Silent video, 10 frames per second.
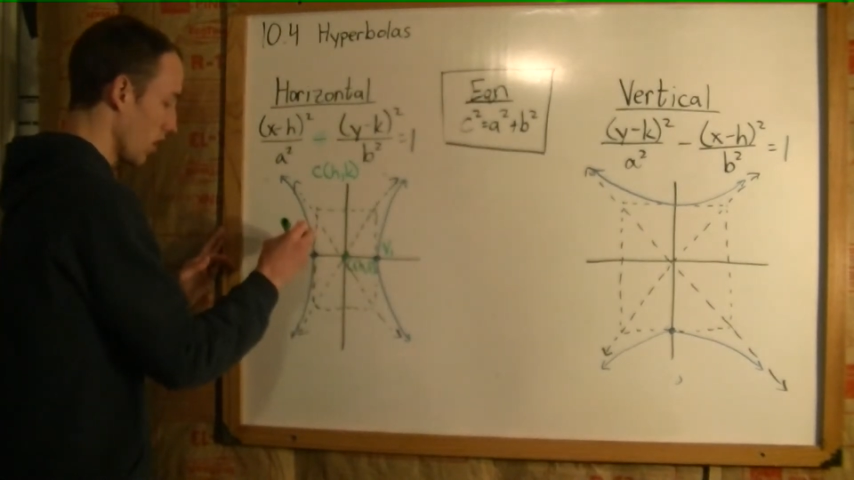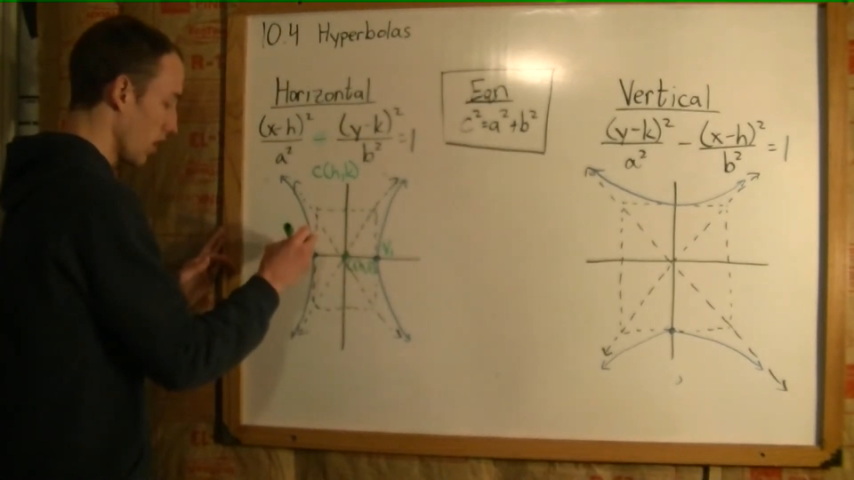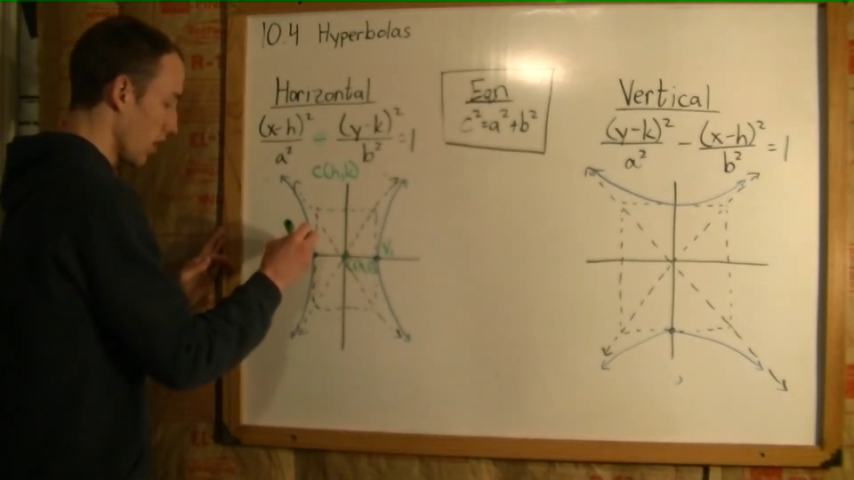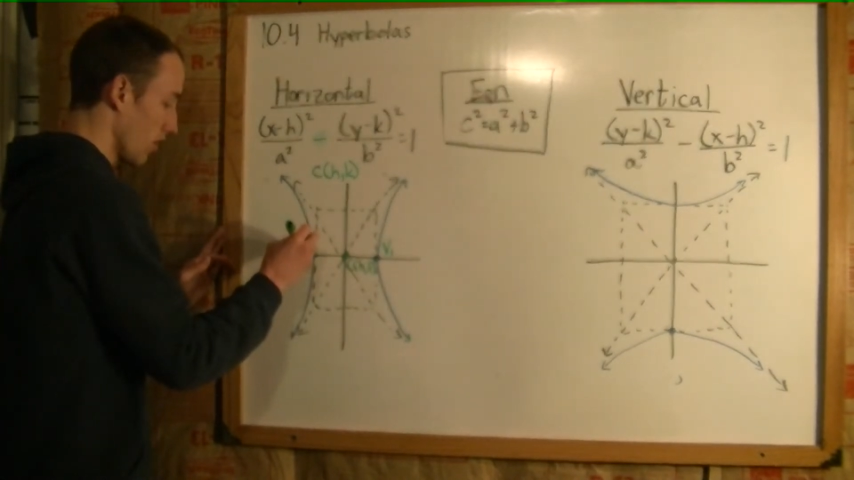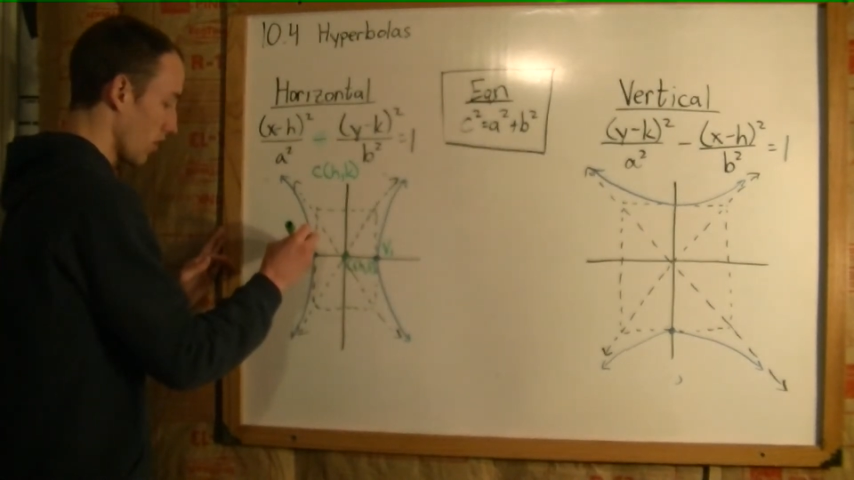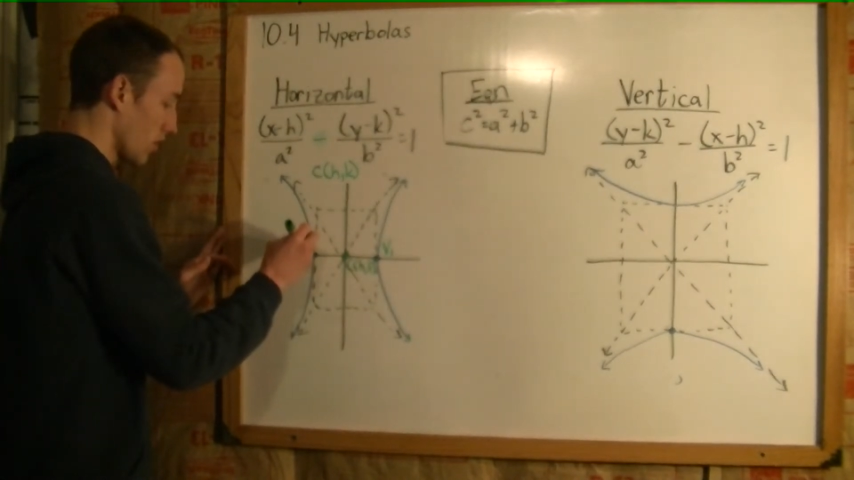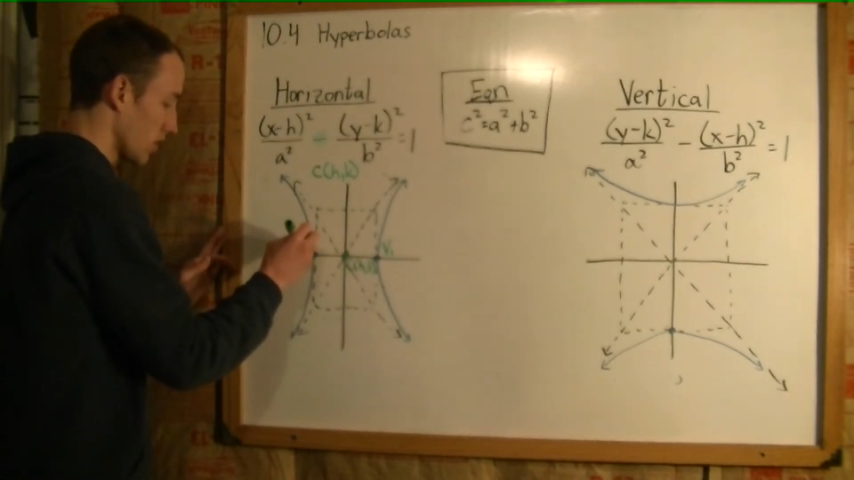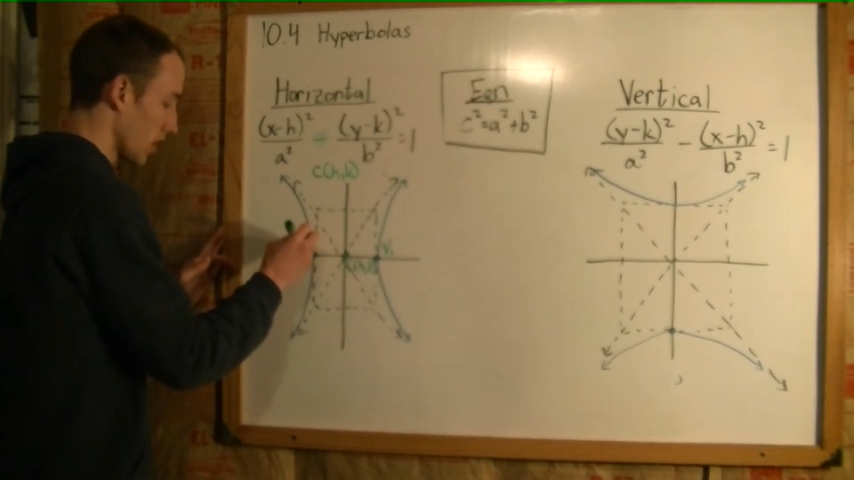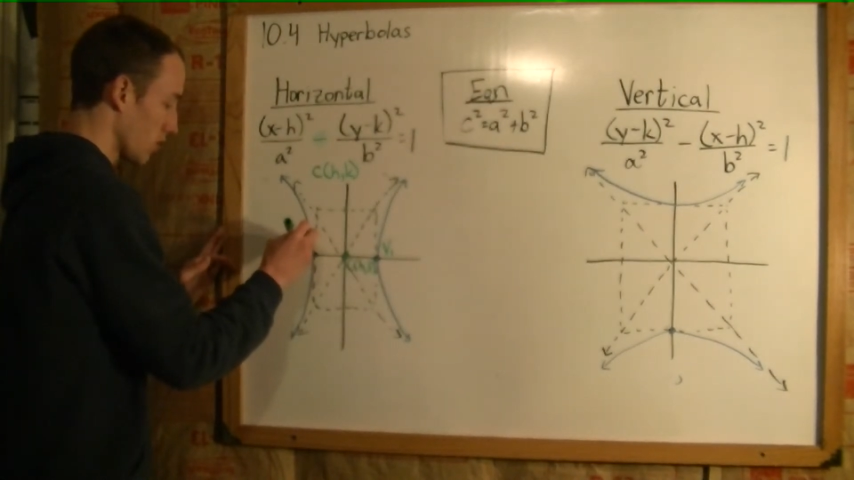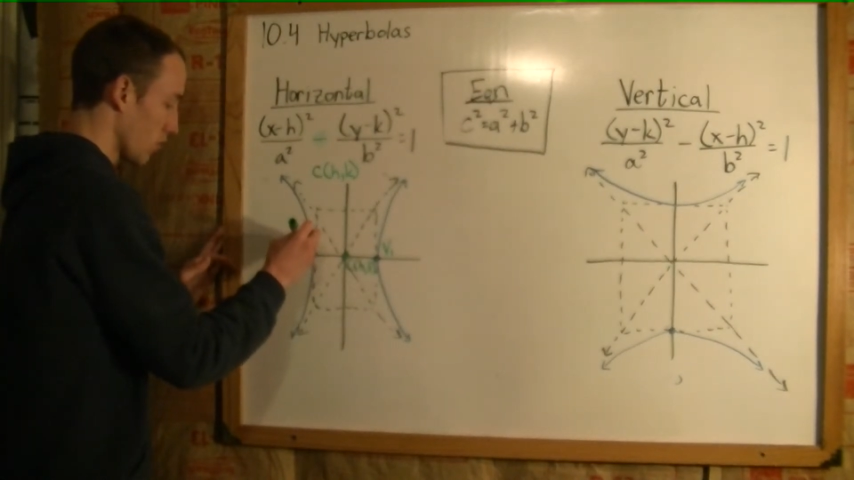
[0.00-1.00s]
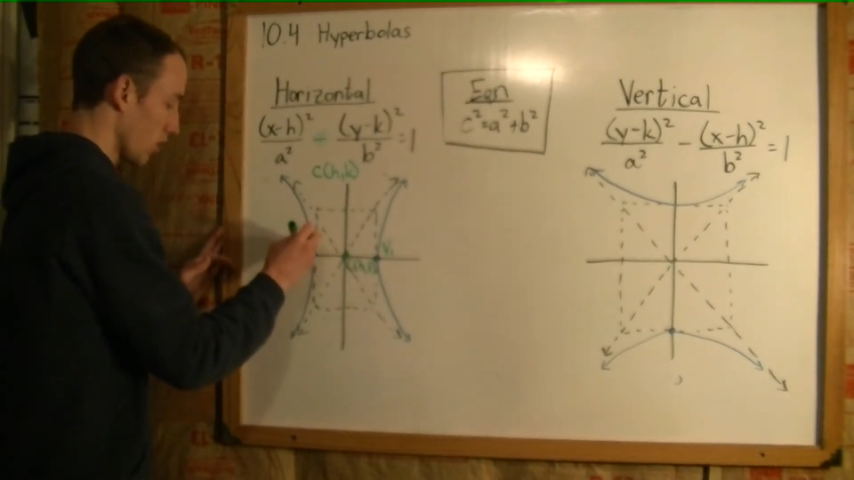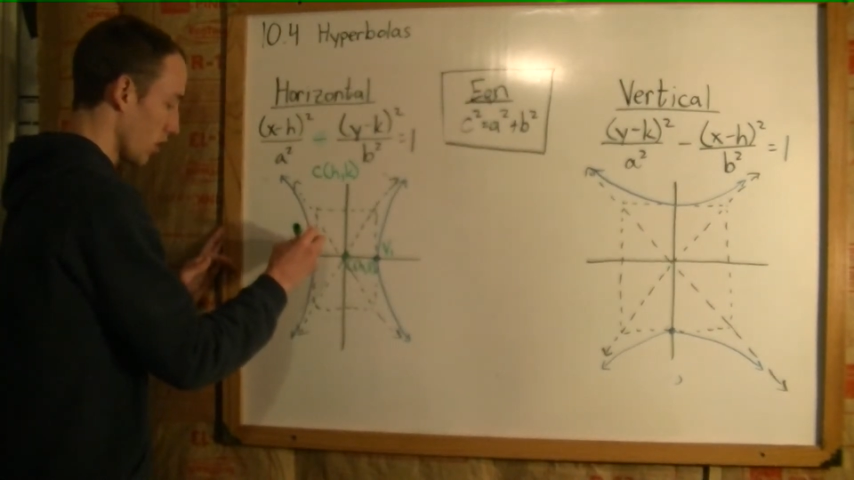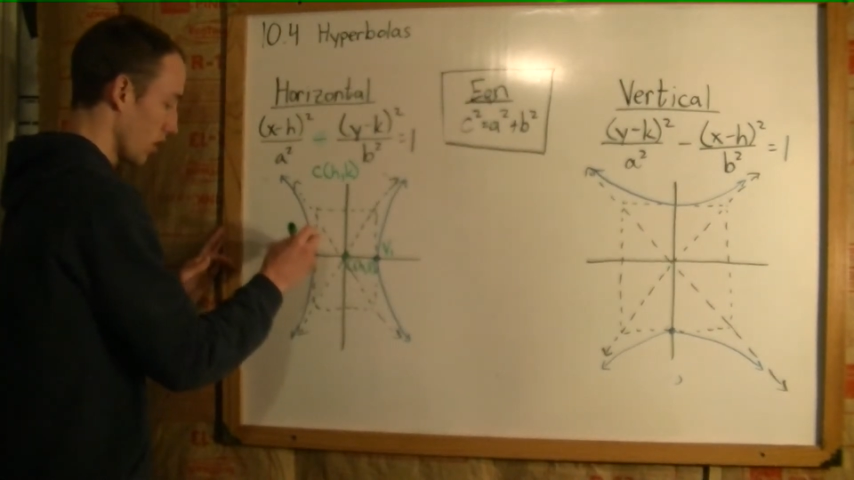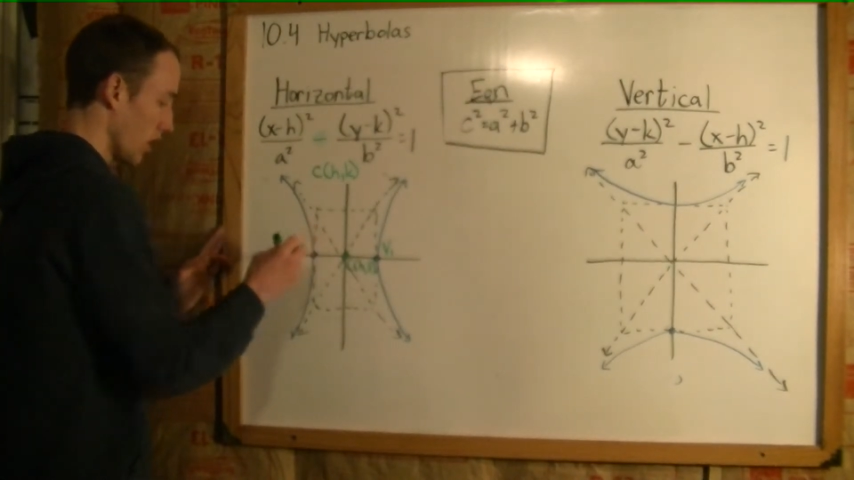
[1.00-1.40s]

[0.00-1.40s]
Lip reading: vertex 1